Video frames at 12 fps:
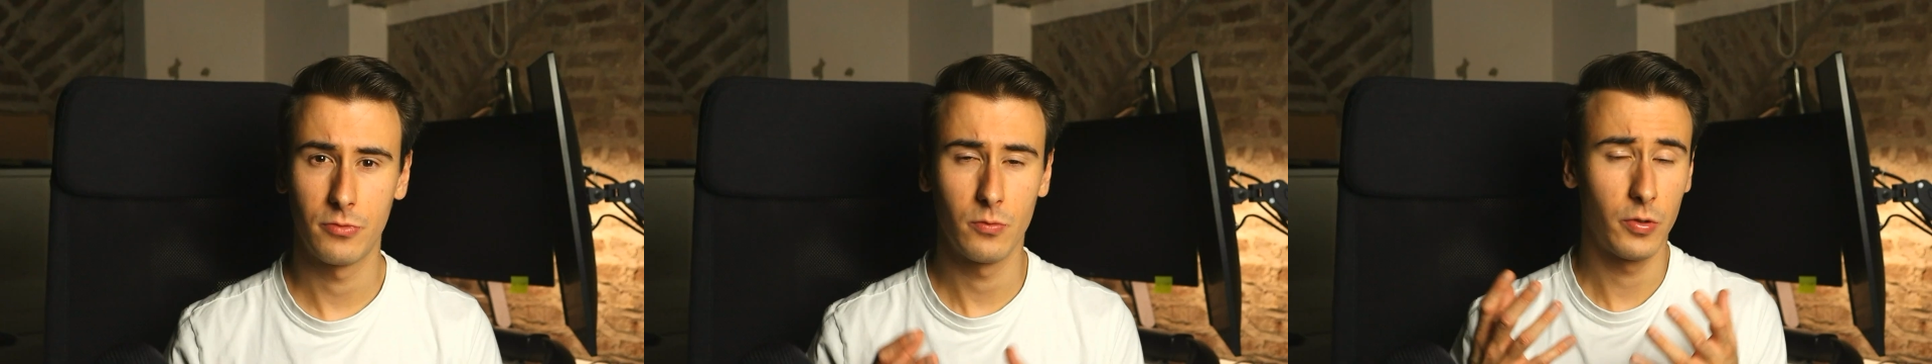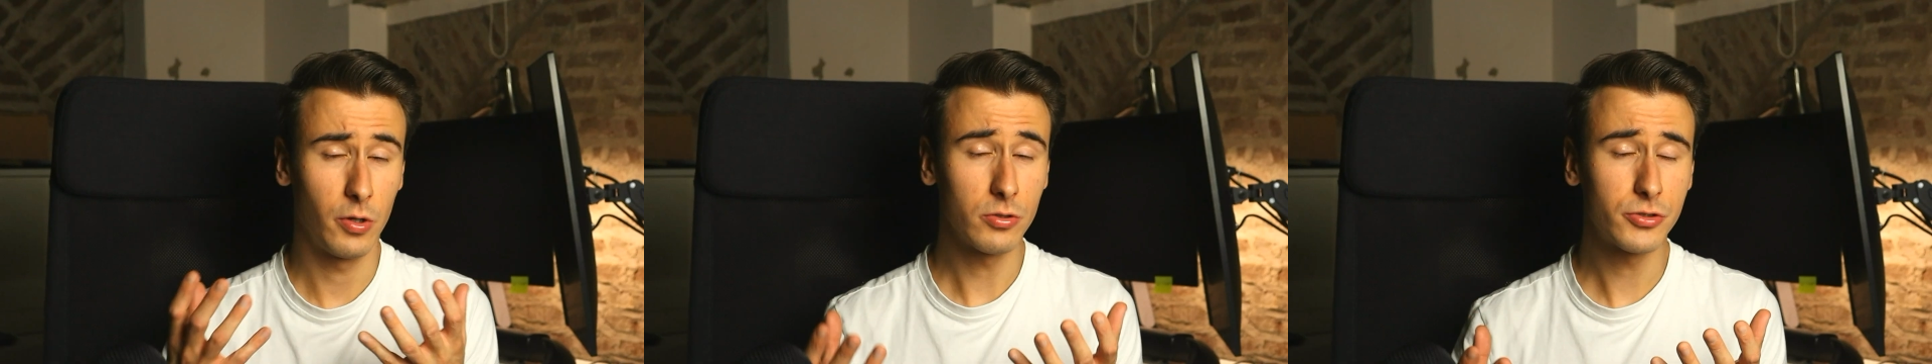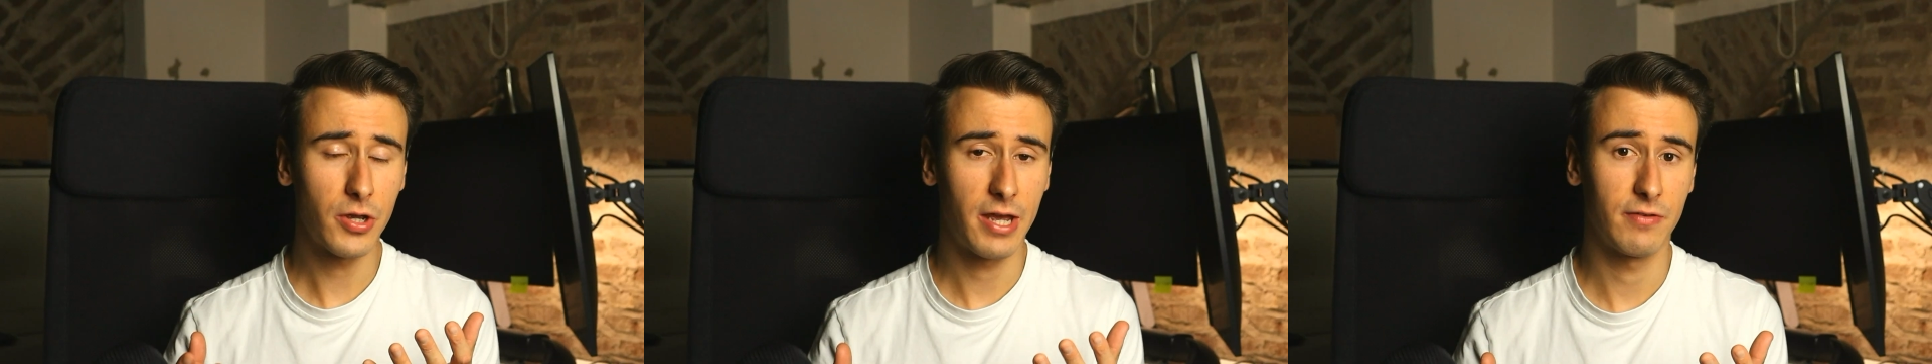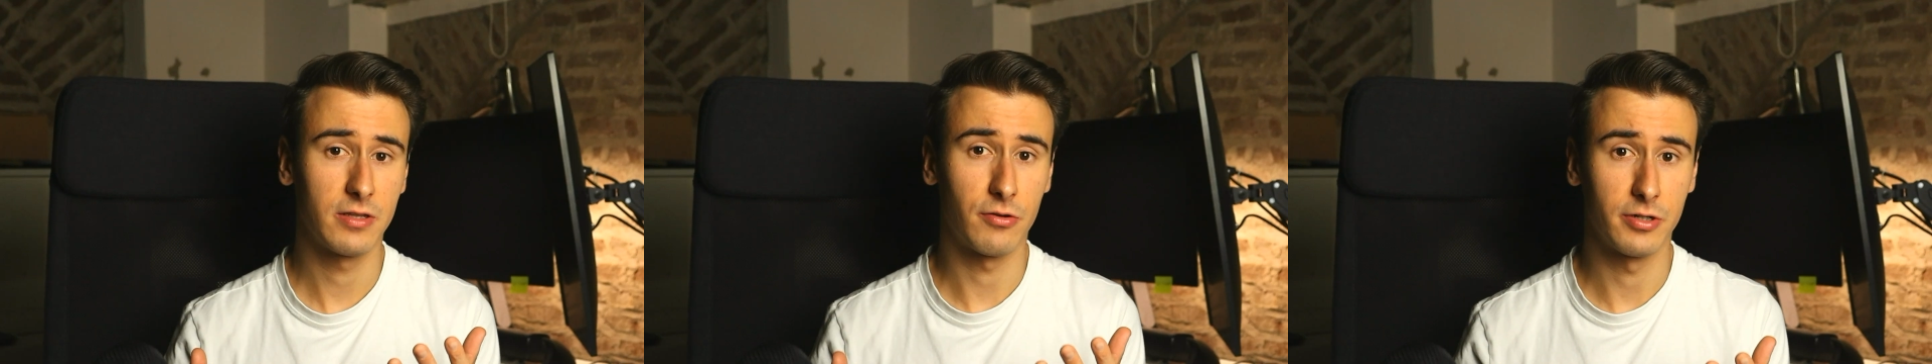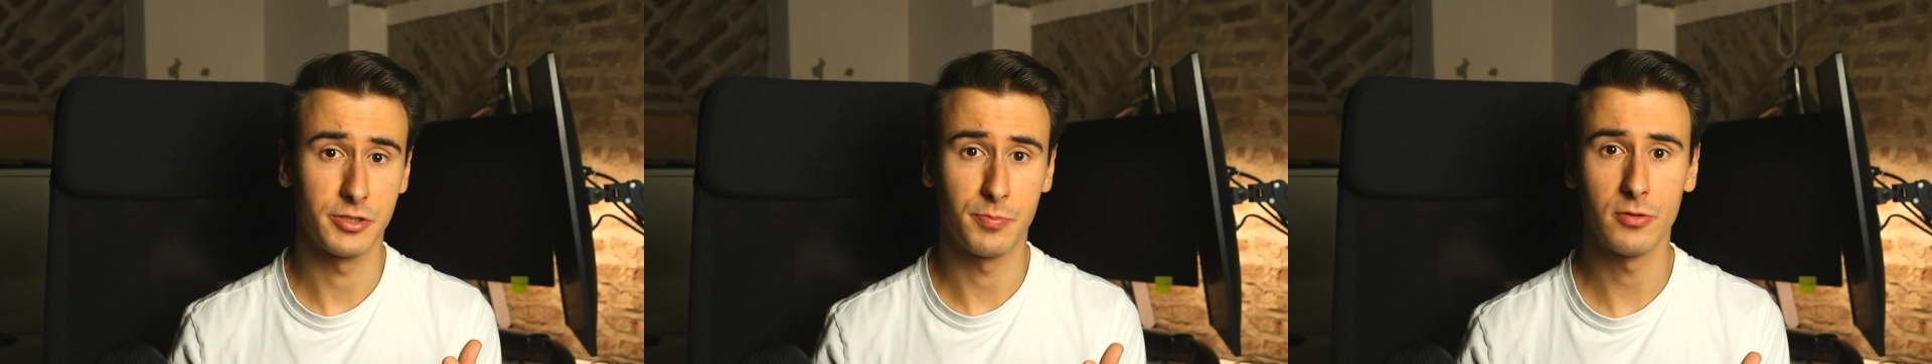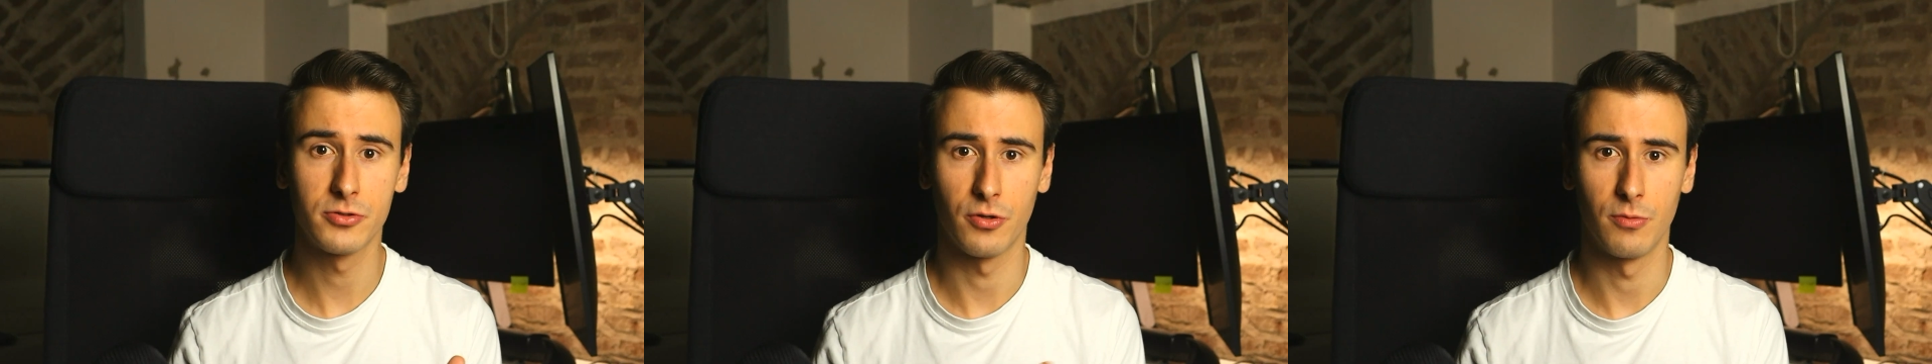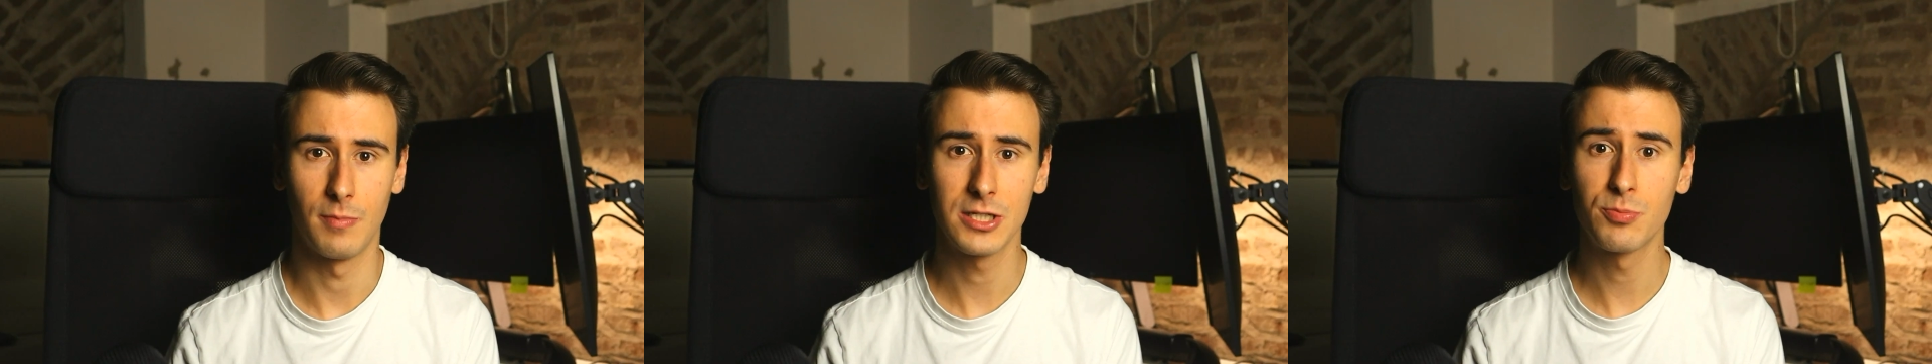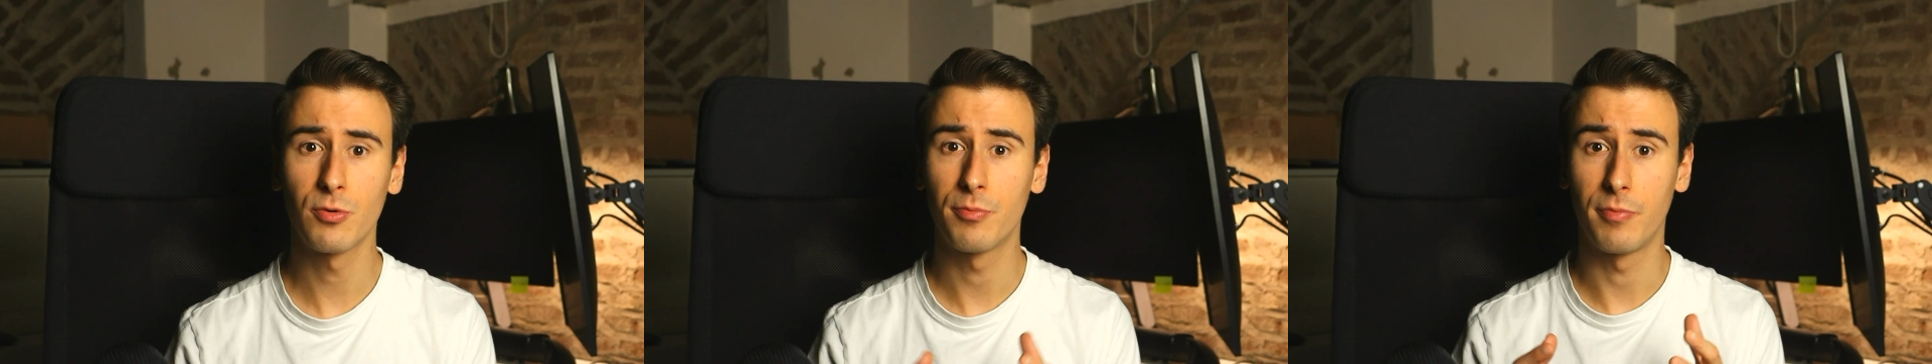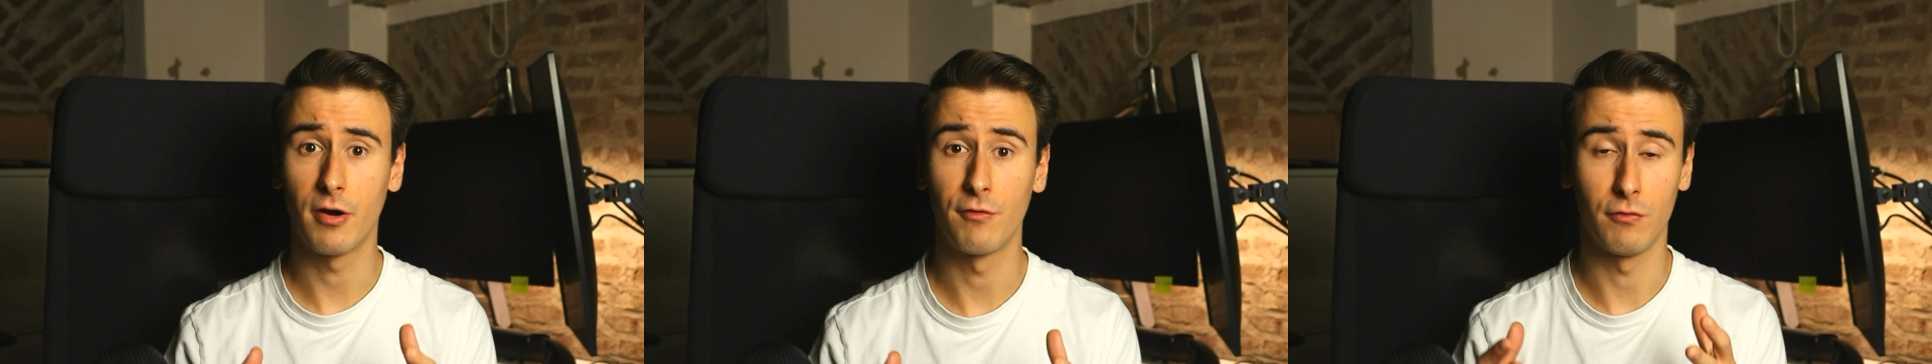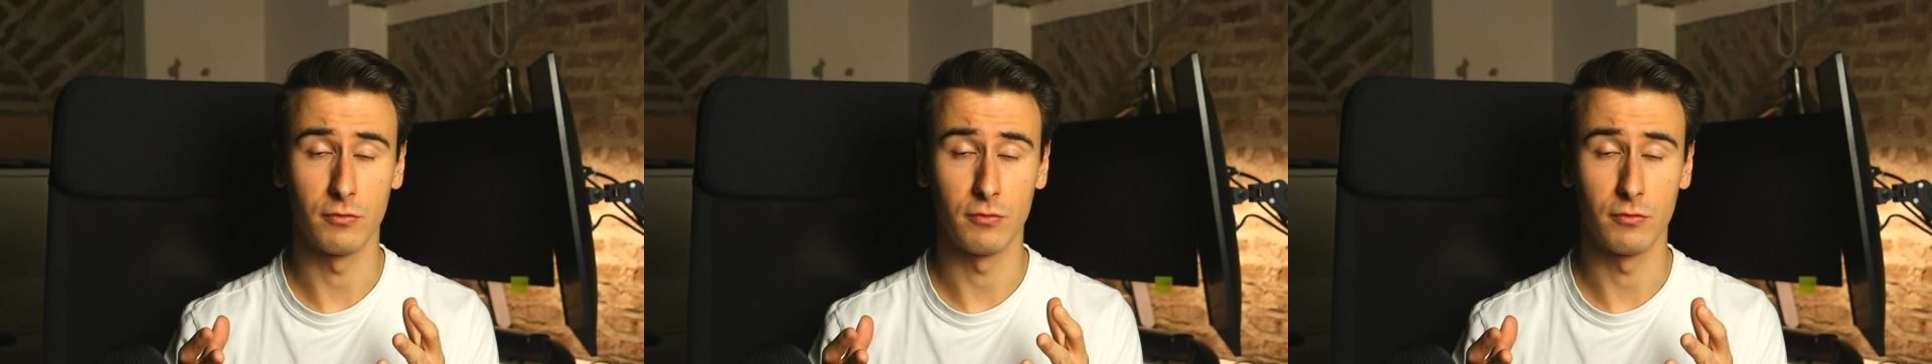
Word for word: we also have at our disposal much more powerful